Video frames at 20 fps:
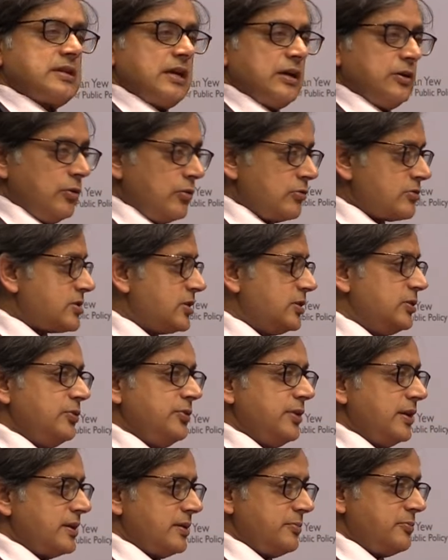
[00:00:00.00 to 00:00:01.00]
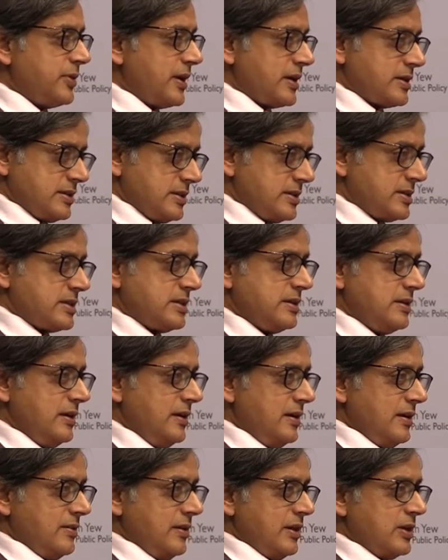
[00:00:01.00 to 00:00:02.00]
I also know that in practice,
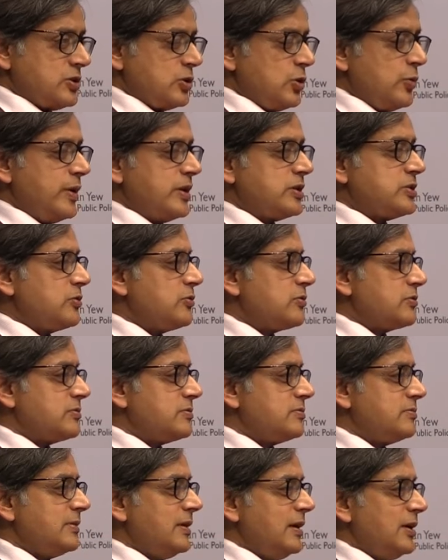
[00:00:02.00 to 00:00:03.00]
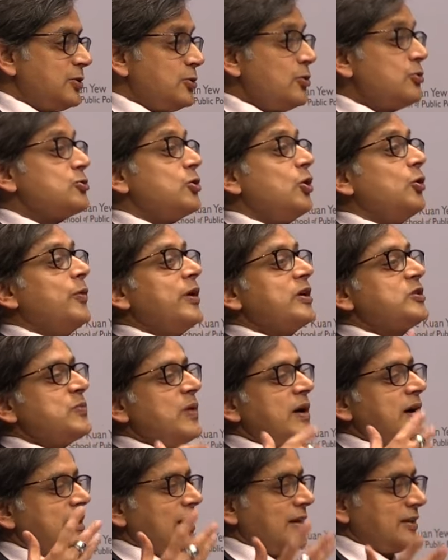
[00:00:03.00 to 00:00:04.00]
things always don't, don't always
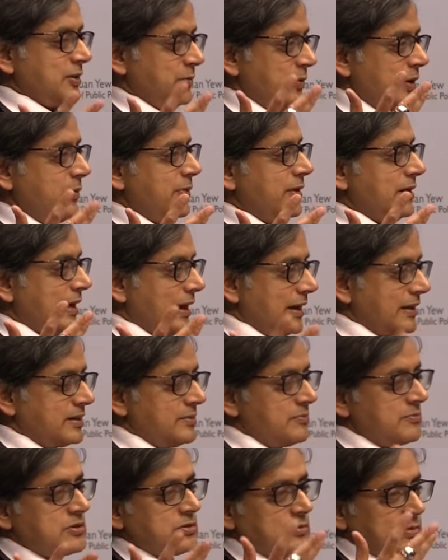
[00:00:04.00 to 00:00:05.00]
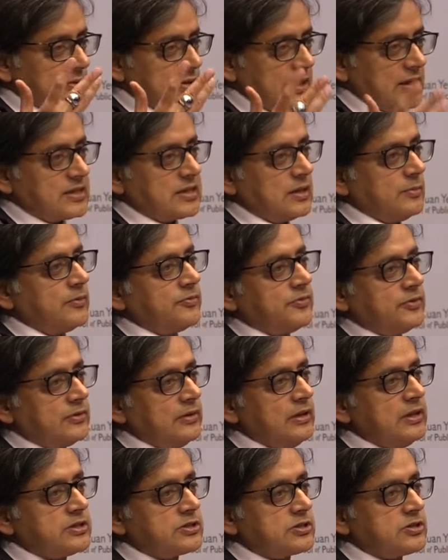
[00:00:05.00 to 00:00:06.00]
work out the way we'd like them to, and that some of the
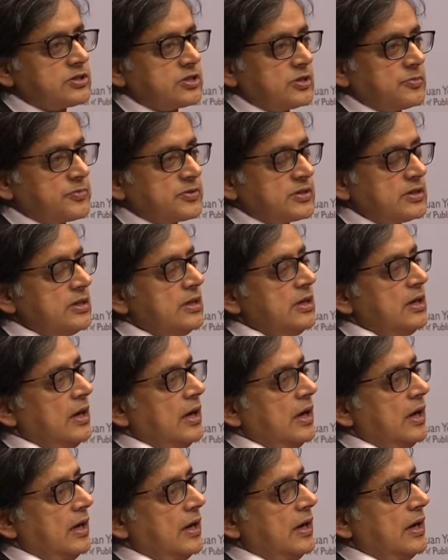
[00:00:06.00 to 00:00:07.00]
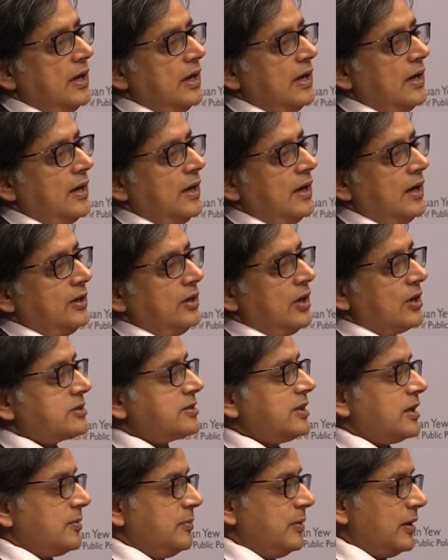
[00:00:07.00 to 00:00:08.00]
relationships are, are, are not
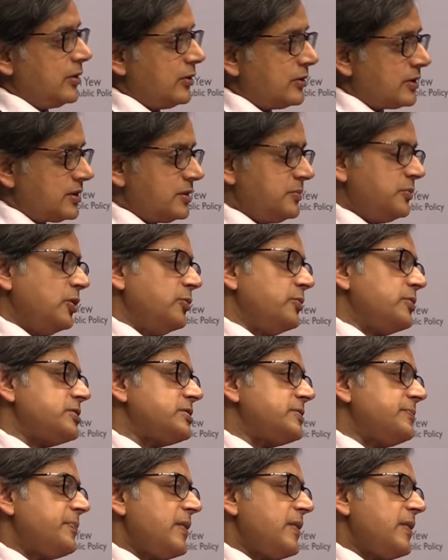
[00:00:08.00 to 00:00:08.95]
terribly good at the moment.